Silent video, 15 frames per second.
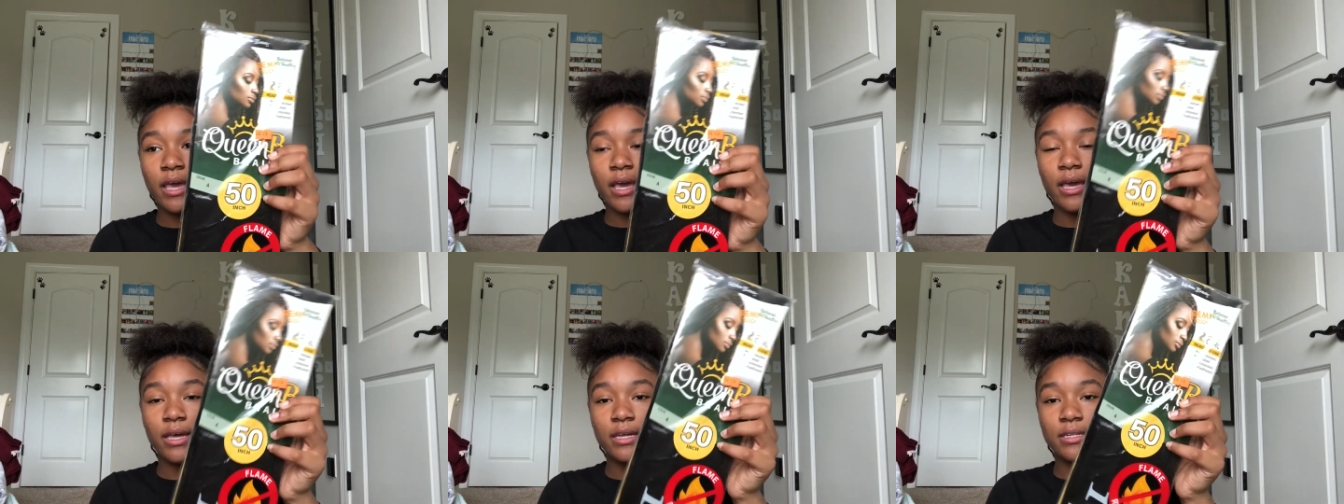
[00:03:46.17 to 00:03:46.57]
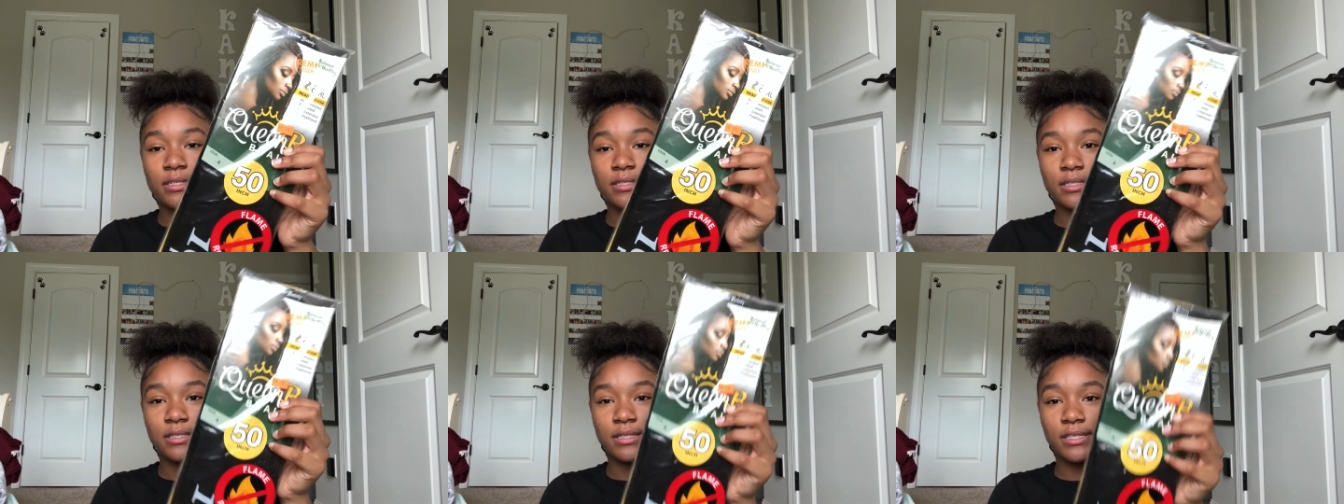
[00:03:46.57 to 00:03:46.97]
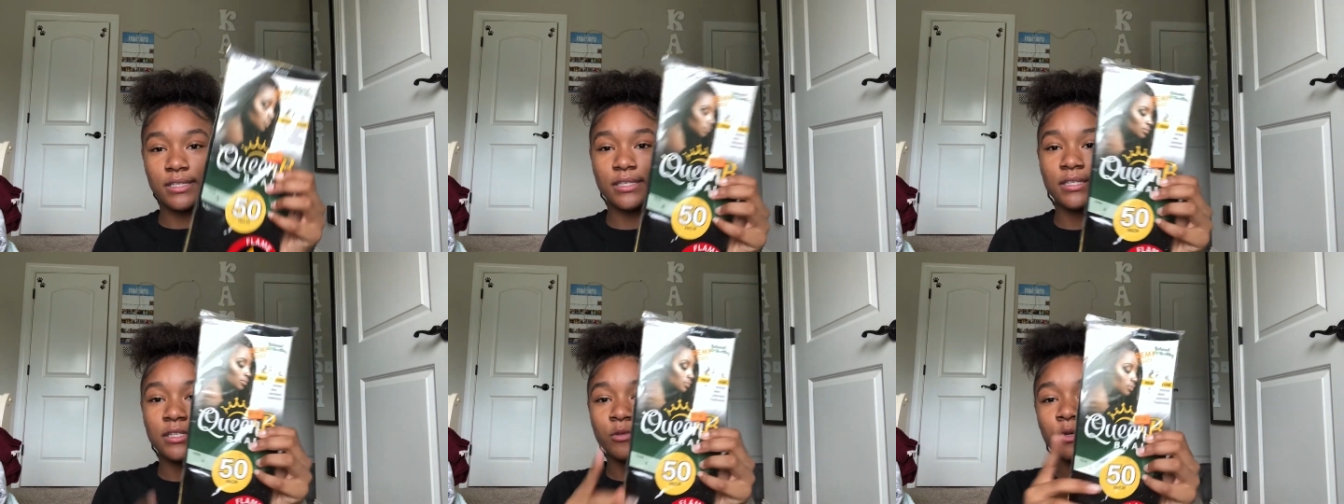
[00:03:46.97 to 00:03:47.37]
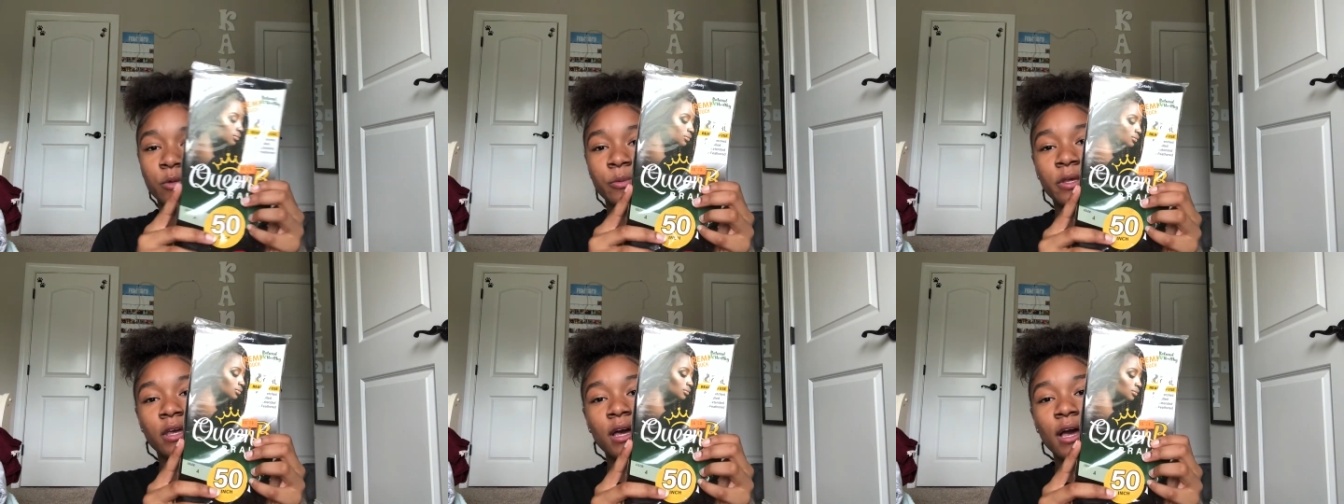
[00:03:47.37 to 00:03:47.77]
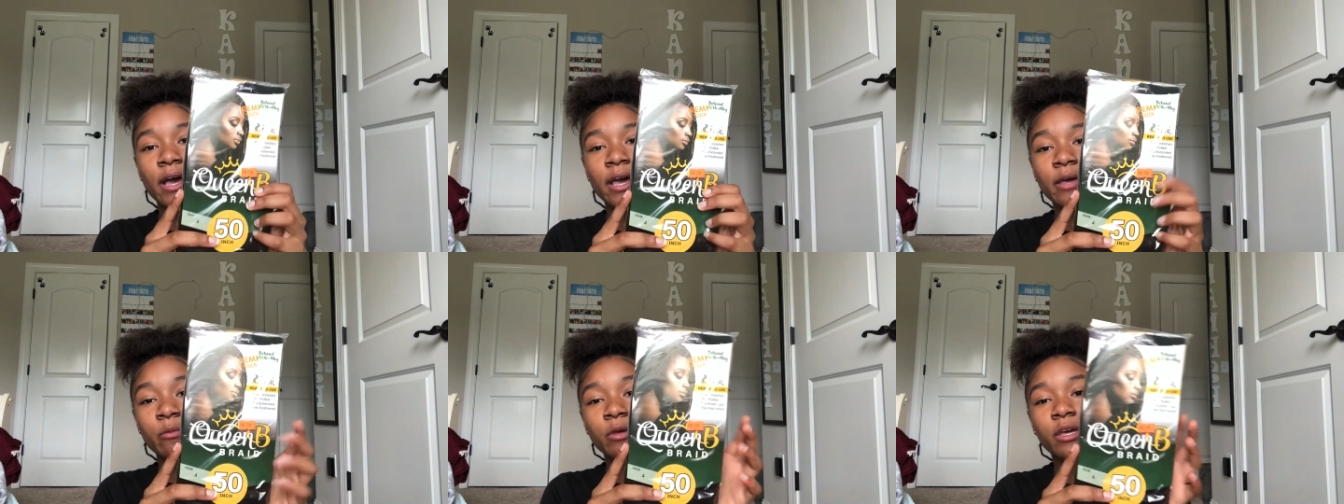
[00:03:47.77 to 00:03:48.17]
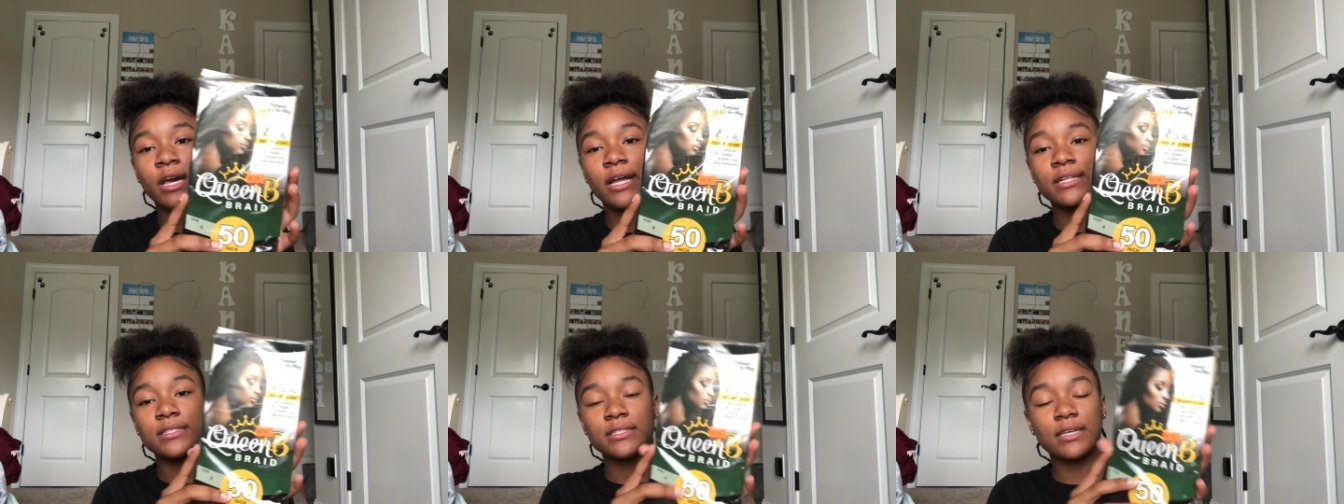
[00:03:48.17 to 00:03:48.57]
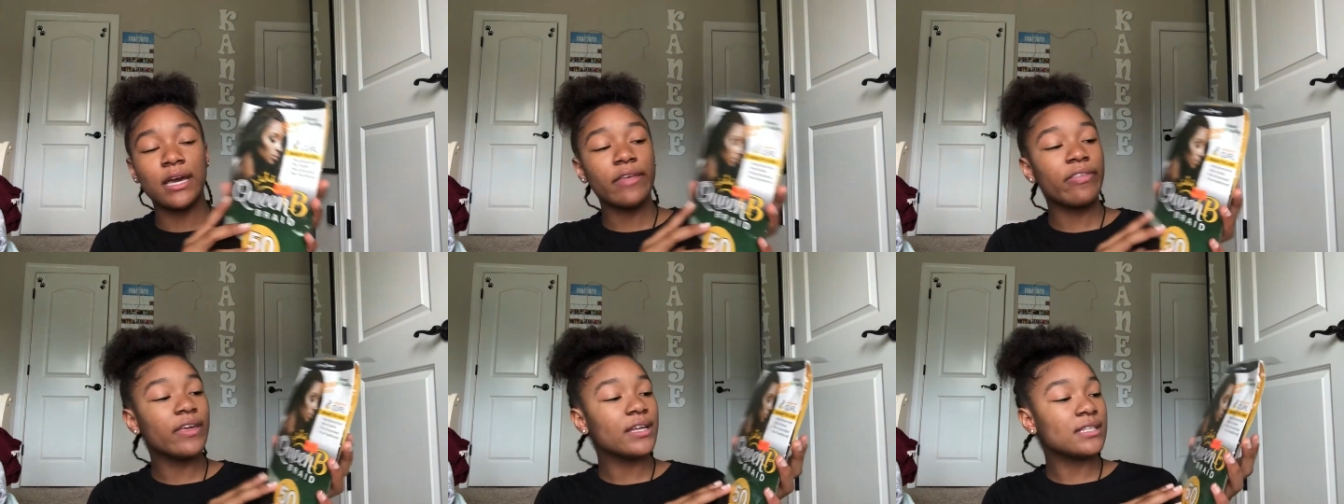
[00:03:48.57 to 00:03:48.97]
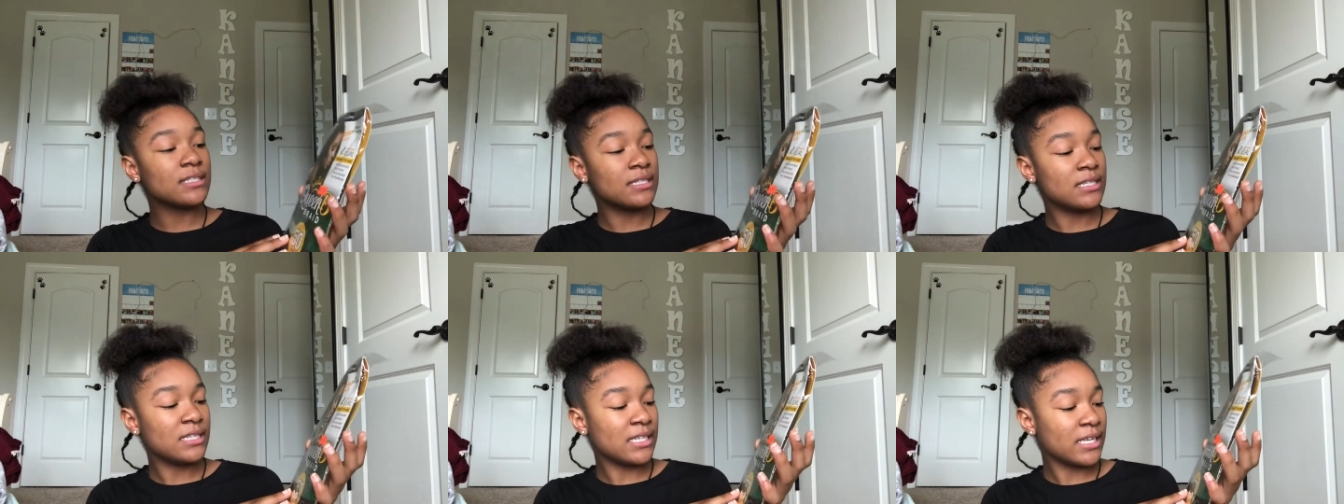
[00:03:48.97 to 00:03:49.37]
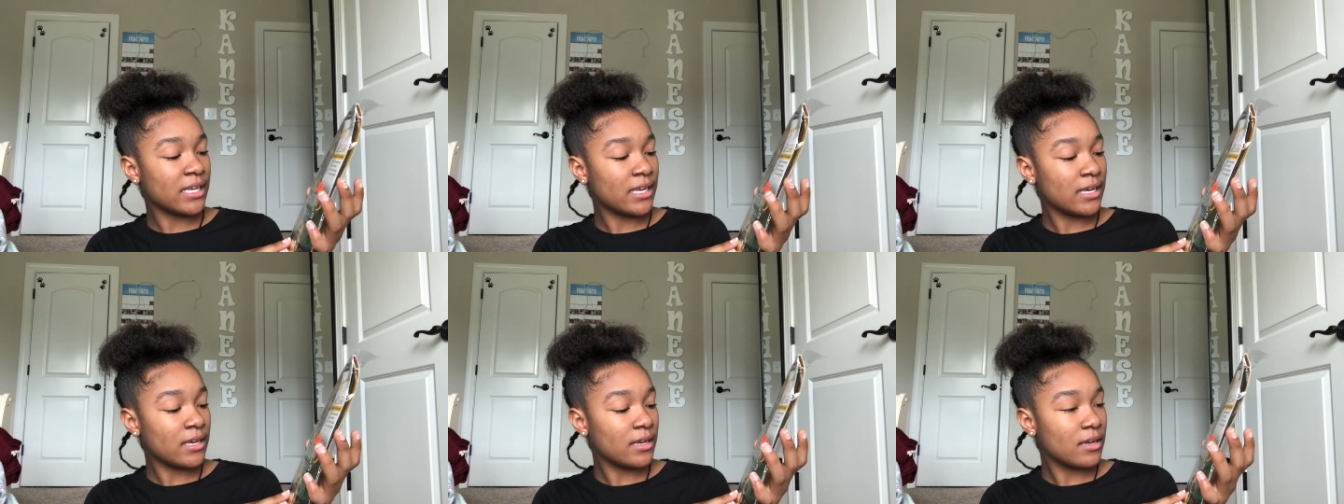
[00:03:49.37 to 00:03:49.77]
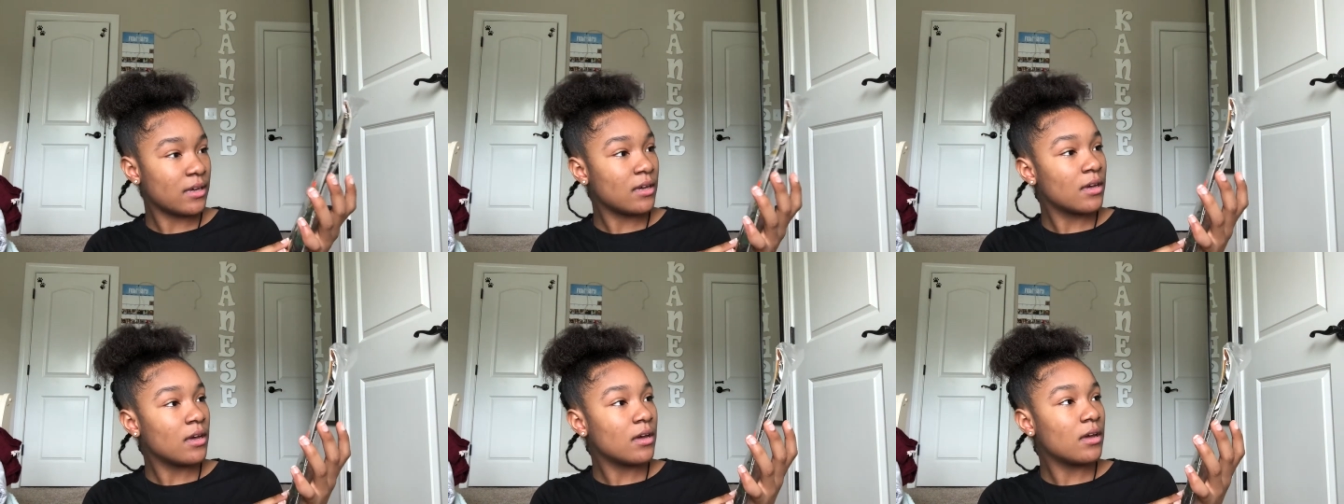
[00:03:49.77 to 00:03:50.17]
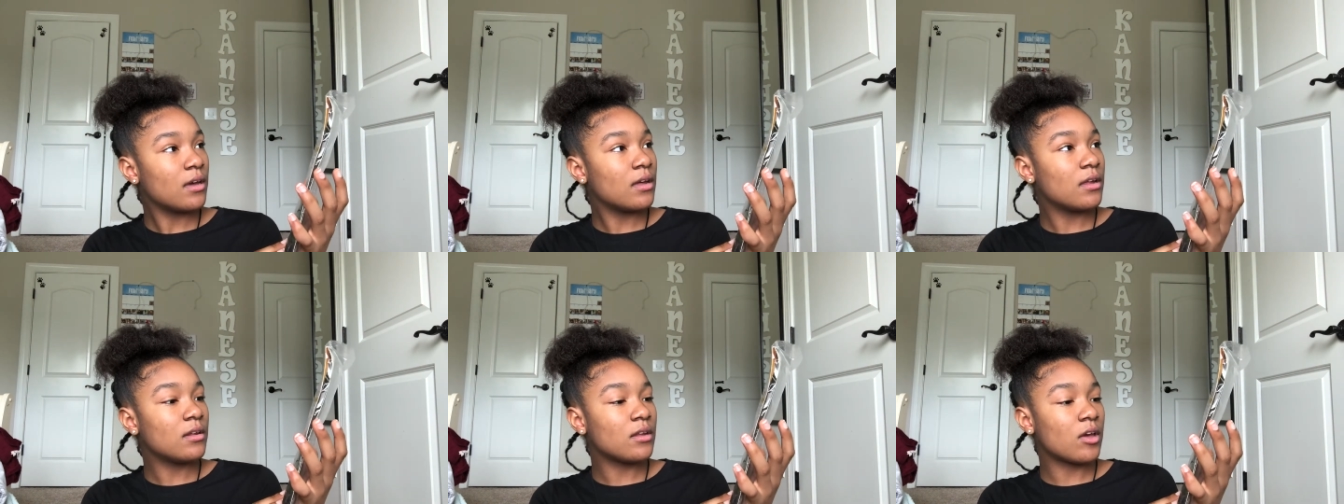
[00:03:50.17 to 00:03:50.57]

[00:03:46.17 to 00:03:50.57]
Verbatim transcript: and this is the one we got we got i think it's d no